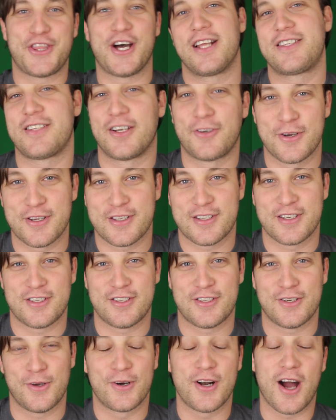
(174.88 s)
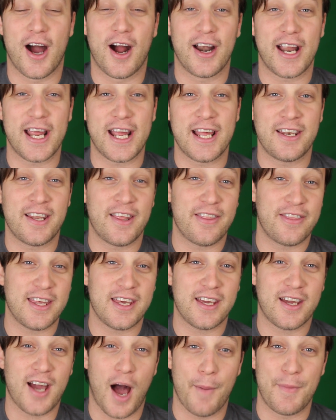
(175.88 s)
thoughts on Kristen Stewart are in
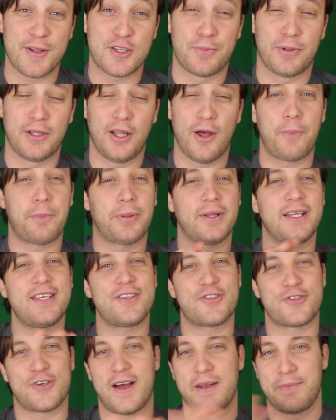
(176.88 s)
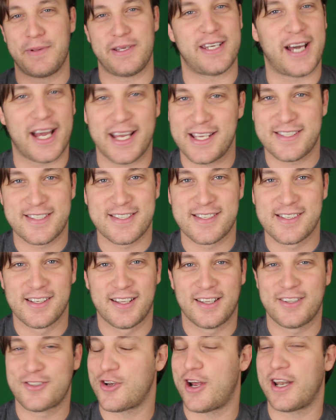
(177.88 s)
the comments below. Please try to be nice.
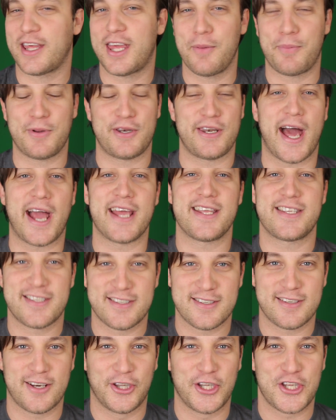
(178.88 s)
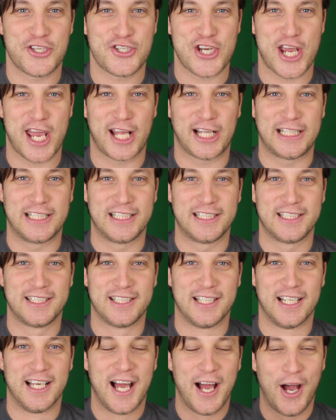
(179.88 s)
Let's try to keep it nice on this channel.
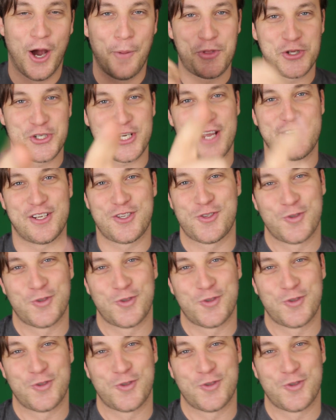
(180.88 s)
Hope that you're having